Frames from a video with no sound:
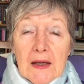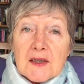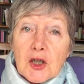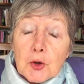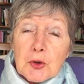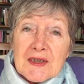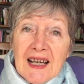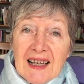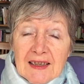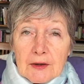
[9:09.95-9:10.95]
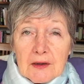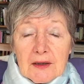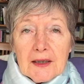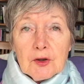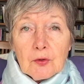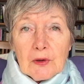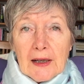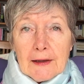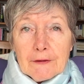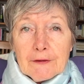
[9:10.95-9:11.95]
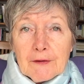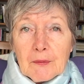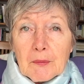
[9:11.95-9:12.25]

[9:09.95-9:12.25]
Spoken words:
So use color in your life.